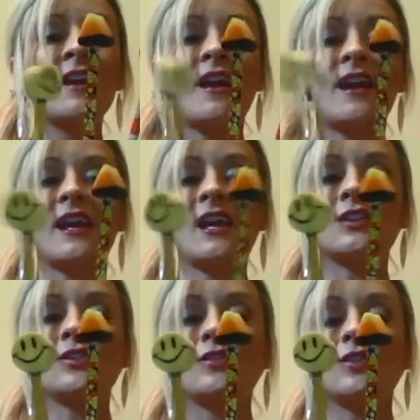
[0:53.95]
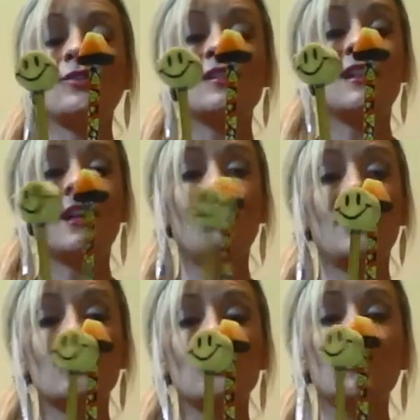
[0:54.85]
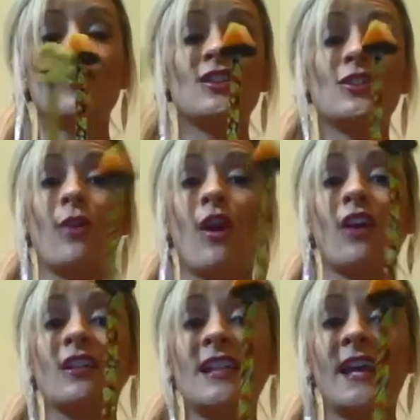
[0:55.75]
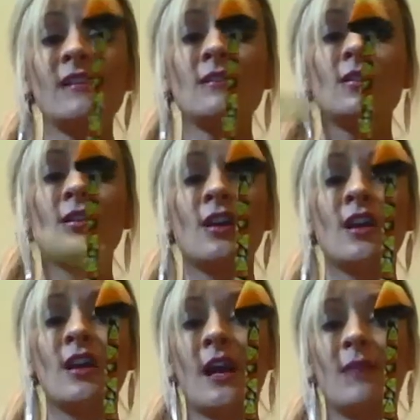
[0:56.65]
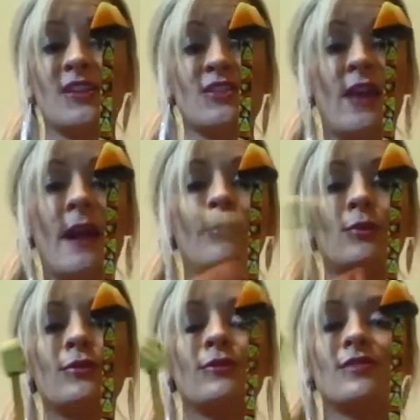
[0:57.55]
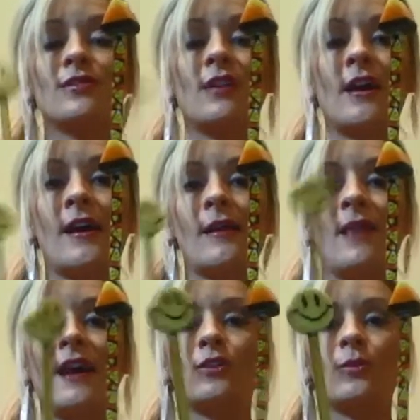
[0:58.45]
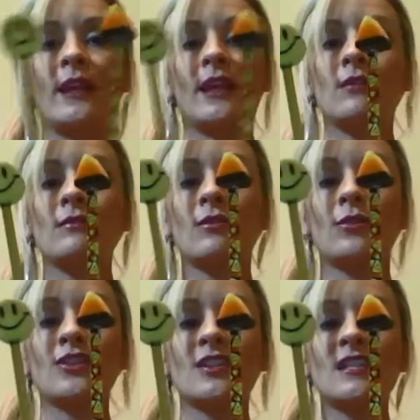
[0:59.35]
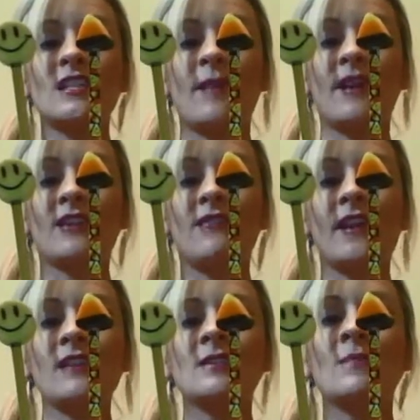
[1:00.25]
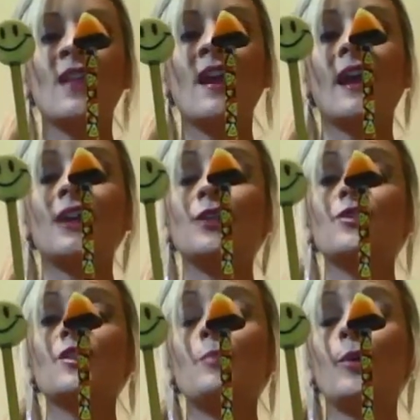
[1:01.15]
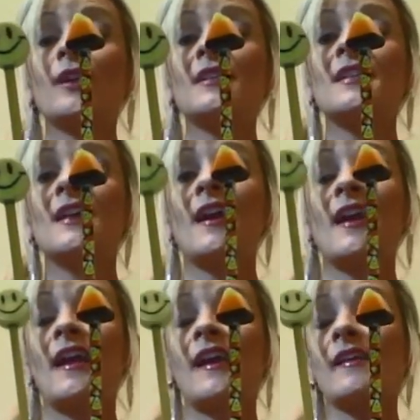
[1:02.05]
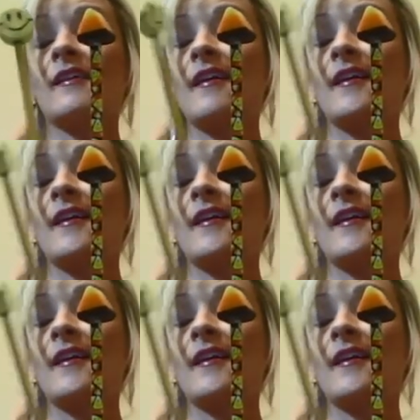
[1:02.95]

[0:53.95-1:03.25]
And you just get a pencil. You can do holidays. These are apples, Halloween, or just a smiley face. And you just put a